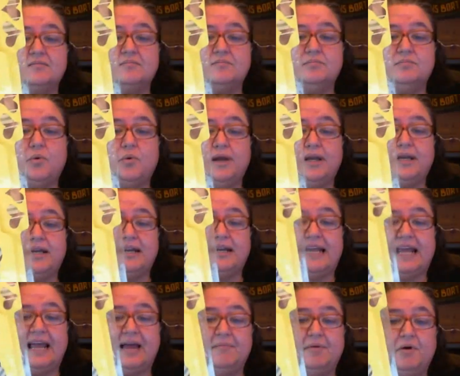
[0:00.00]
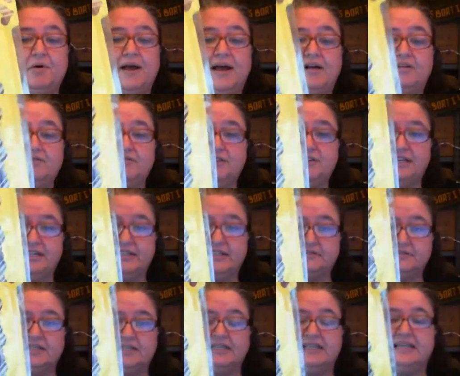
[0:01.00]
boy in a camo outfit.
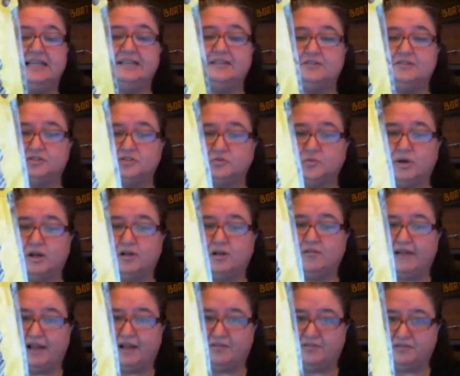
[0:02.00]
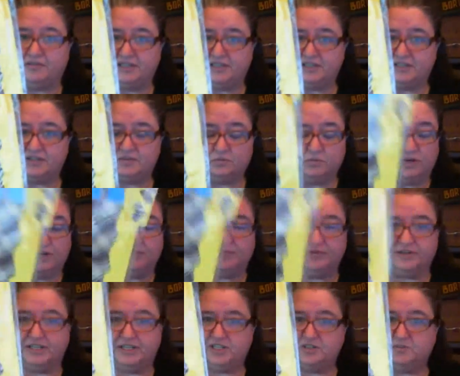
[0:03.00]
And again, there's 12 outfits, one for
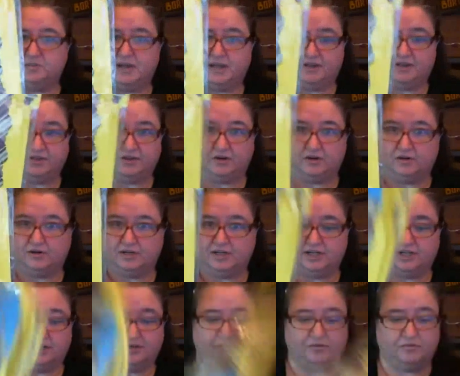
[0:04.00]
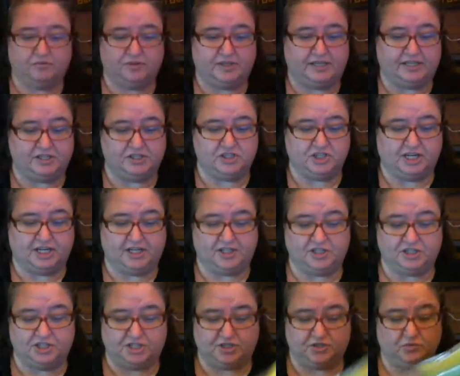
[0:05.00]
each month. Or, you know, they can
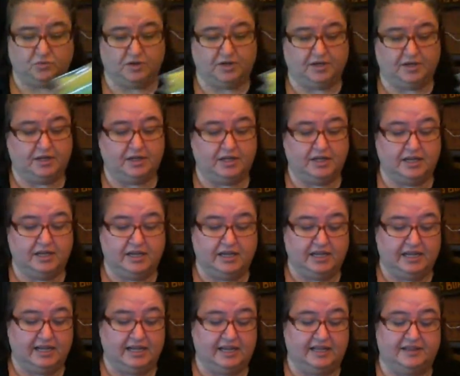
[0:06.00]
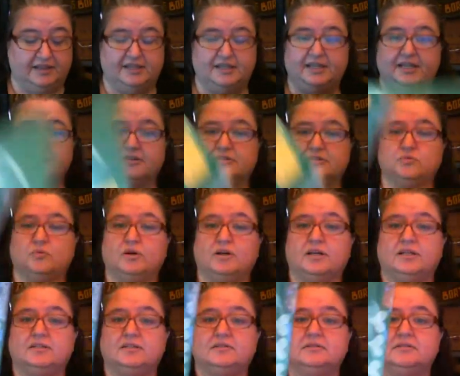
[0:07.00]
change each one. And then here's
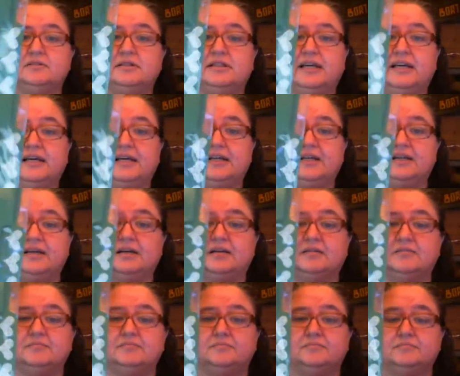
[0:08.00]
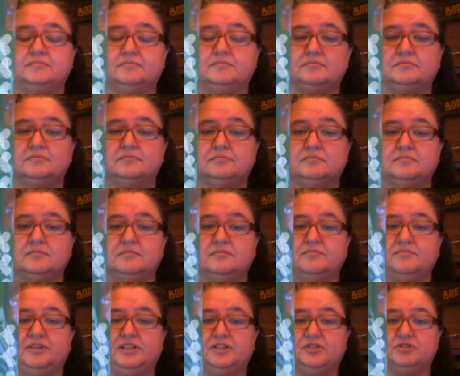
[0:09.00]
one that
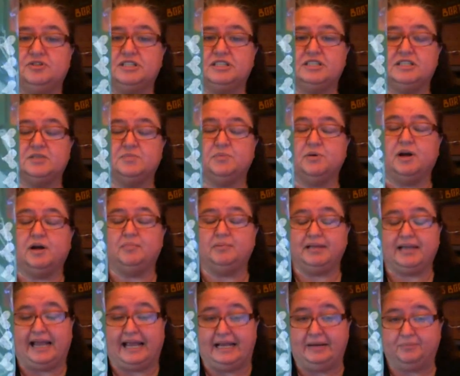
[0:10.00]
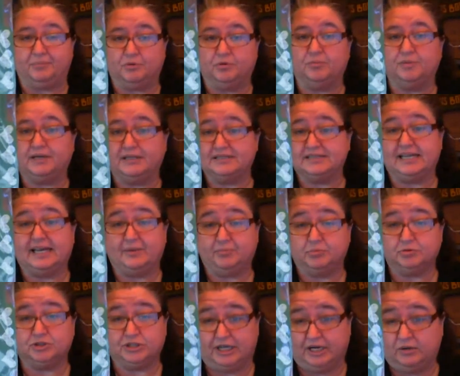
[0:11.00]
features, this is probably April because
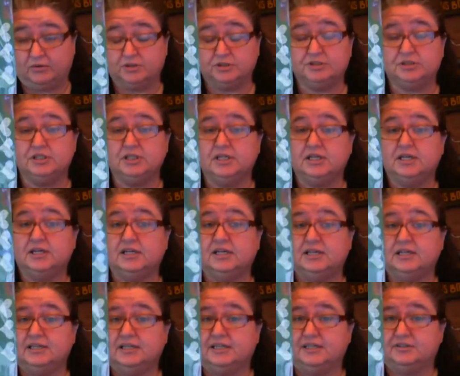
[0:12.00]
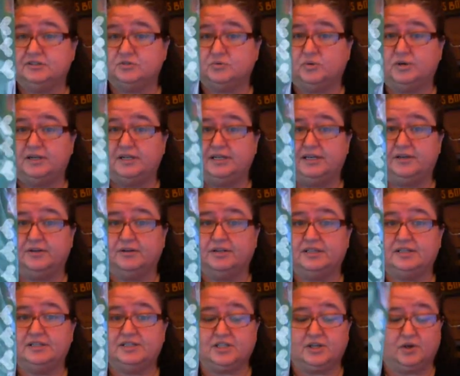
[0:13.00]
April showers. Here's one here.
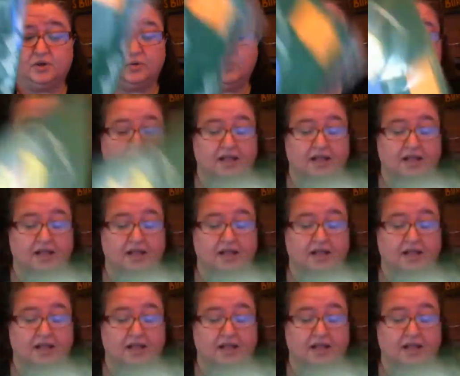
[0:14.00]
And so,